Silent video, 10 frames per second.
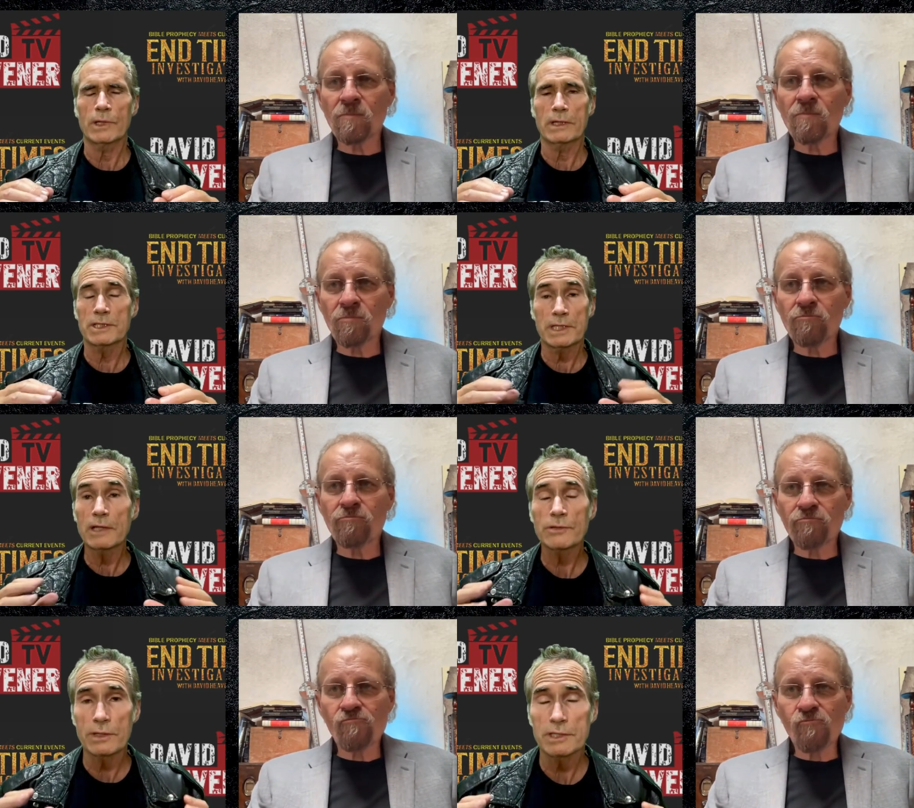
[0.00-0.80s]
Speaker 1: We're going to
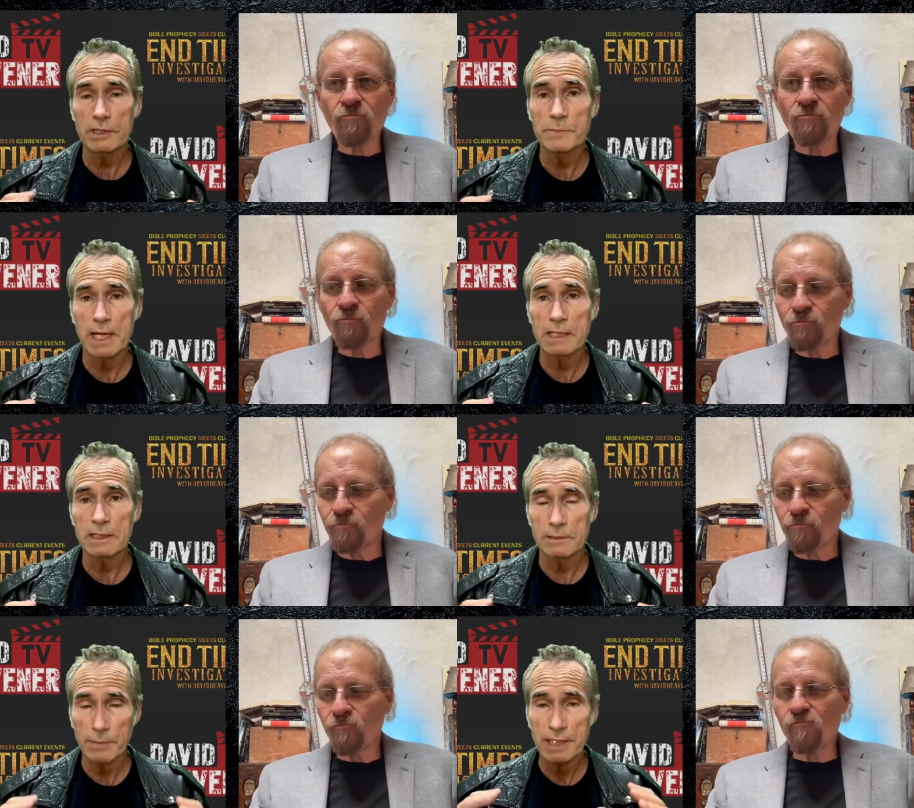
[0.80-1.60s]
say to ourselves,
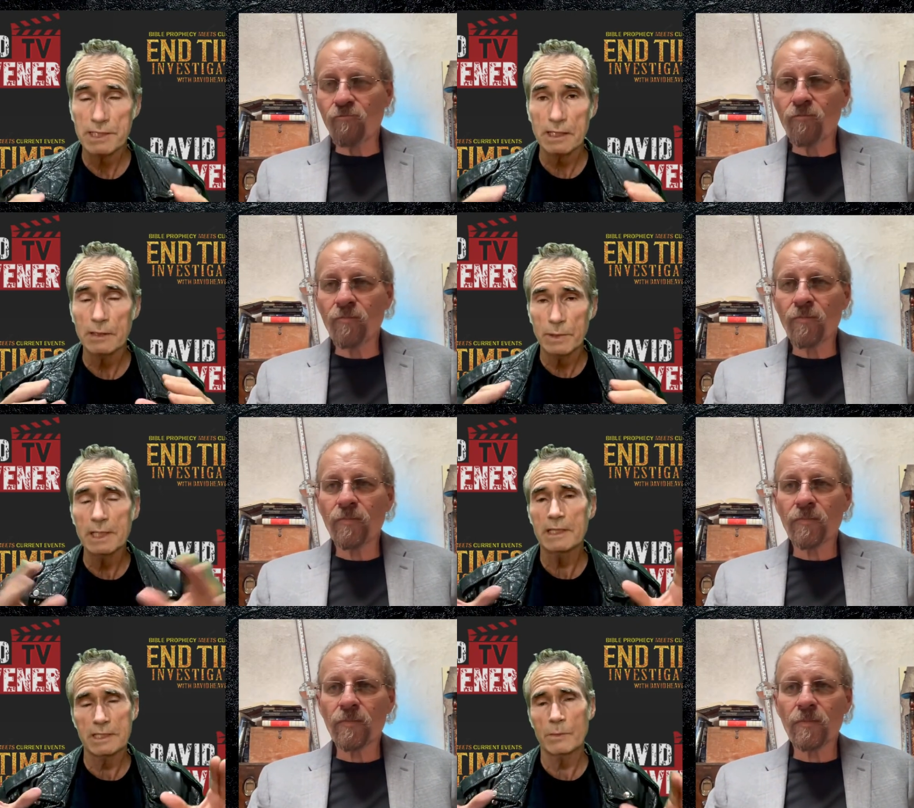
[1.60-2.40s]
basically,
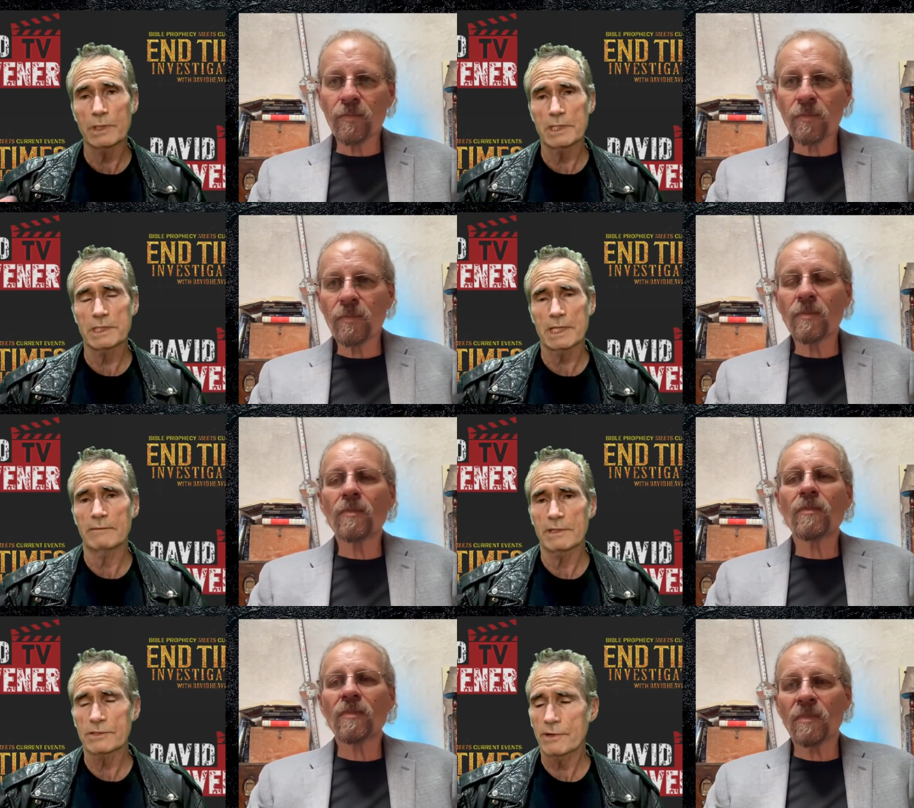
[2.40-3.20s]
we need someone to
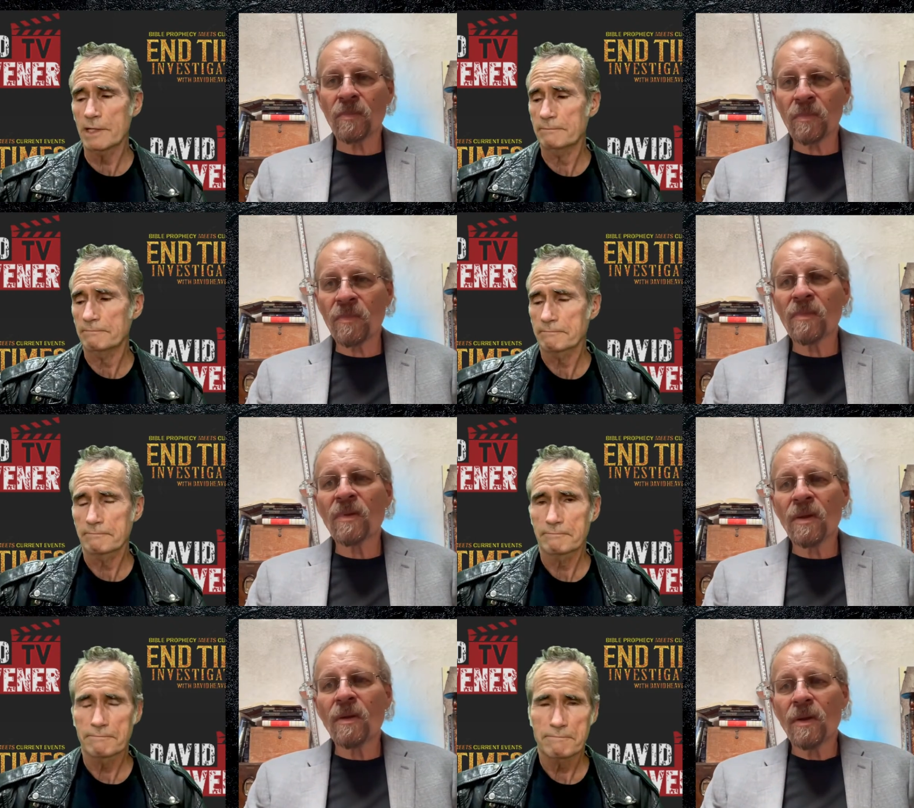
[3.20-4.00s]
save us, right?
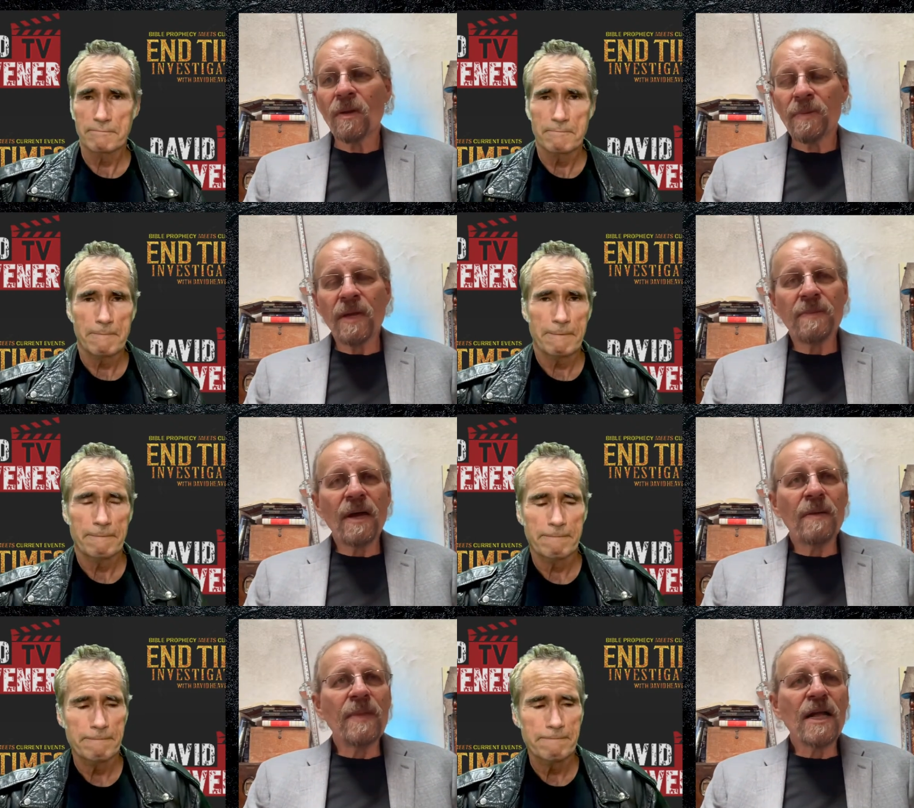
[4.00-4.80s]

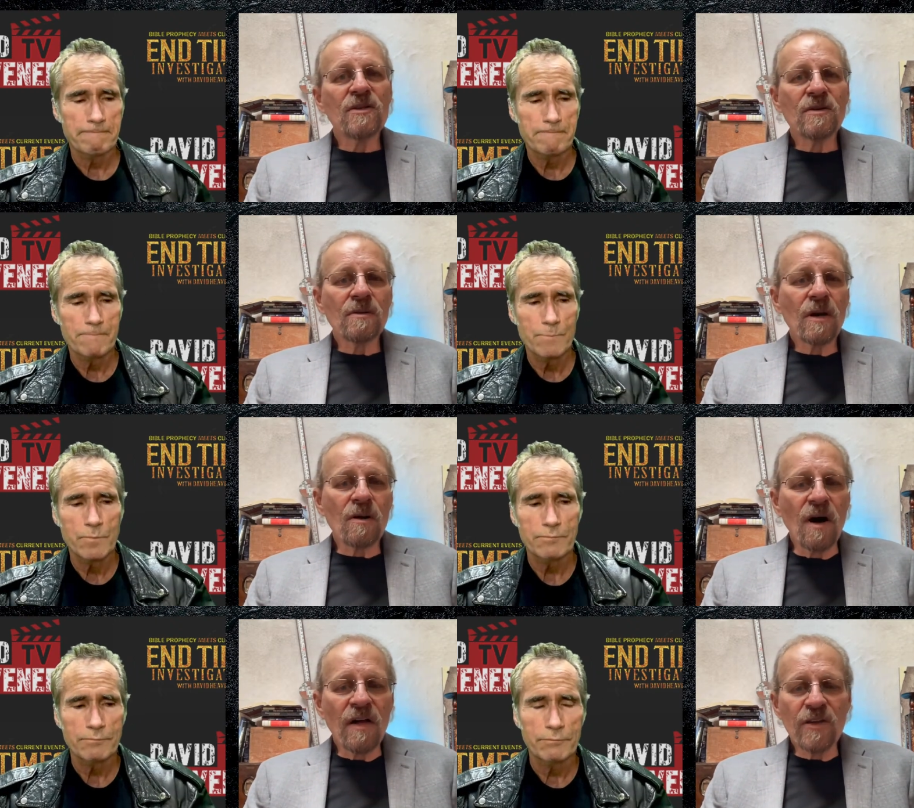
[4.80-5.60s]
Speaker 2: And that's,
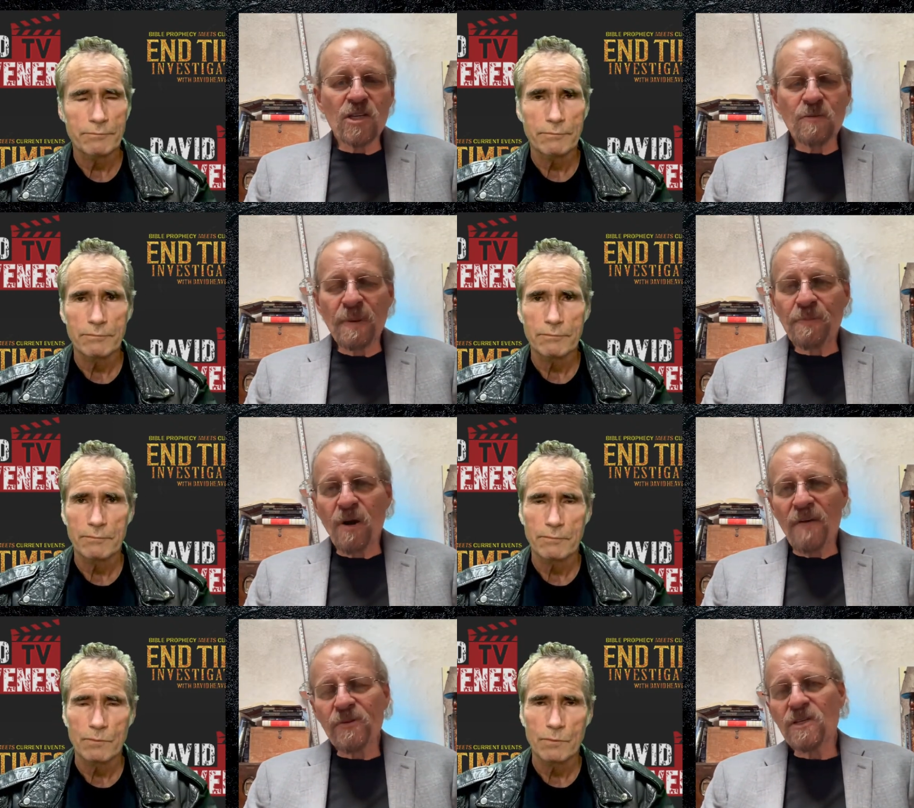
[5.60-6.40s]
look, all this has been
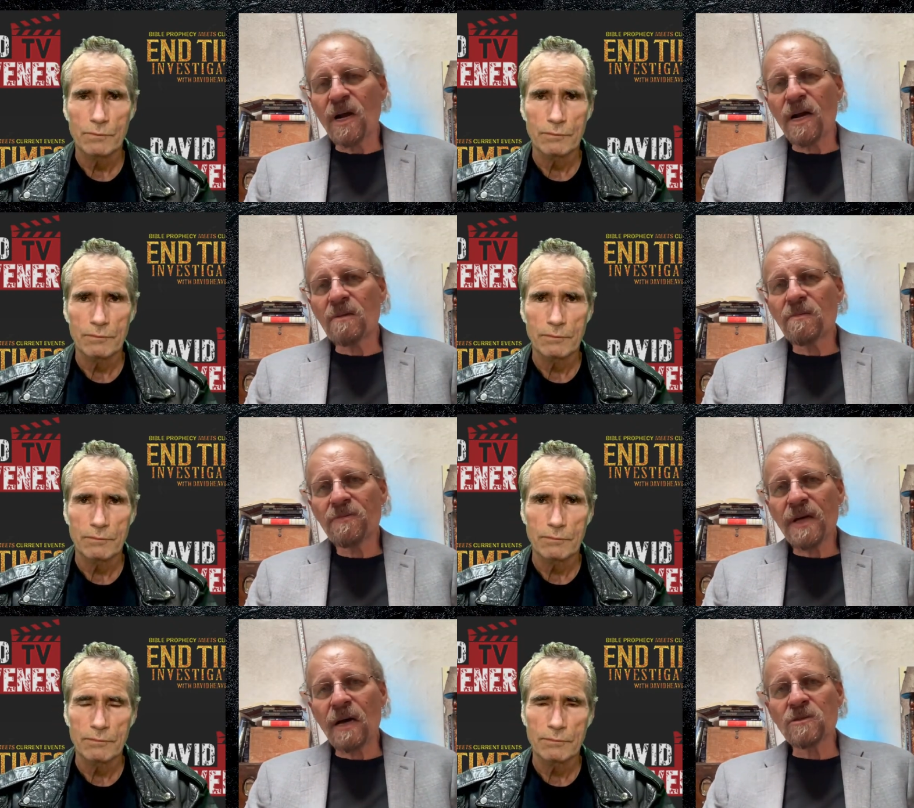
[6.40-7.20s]
prophesied
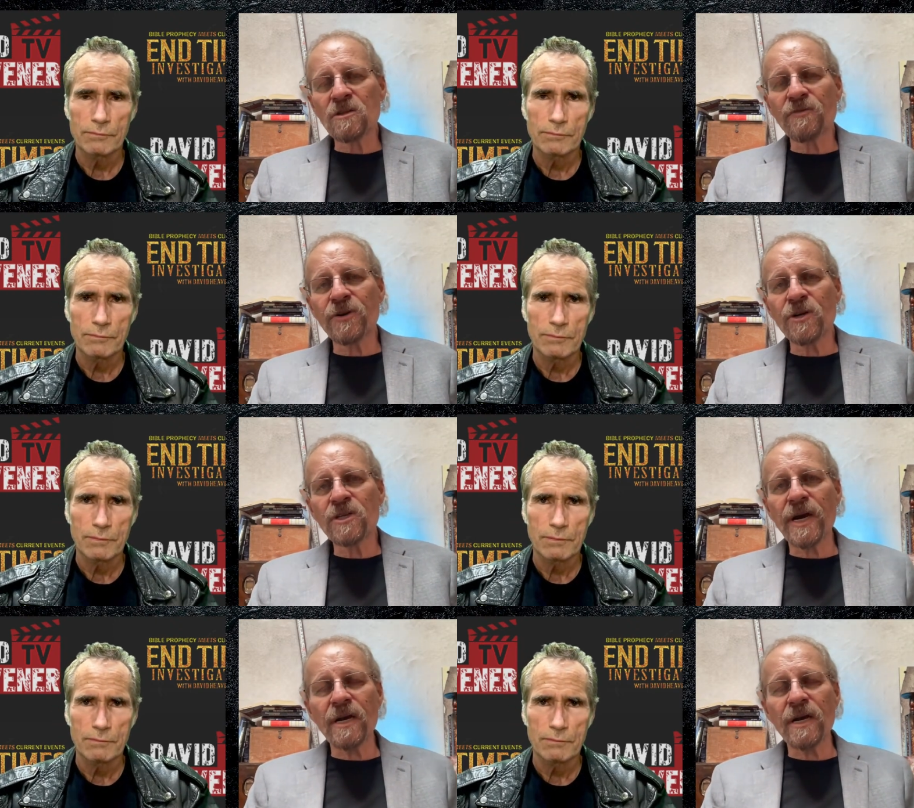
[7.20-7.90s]
thousands of years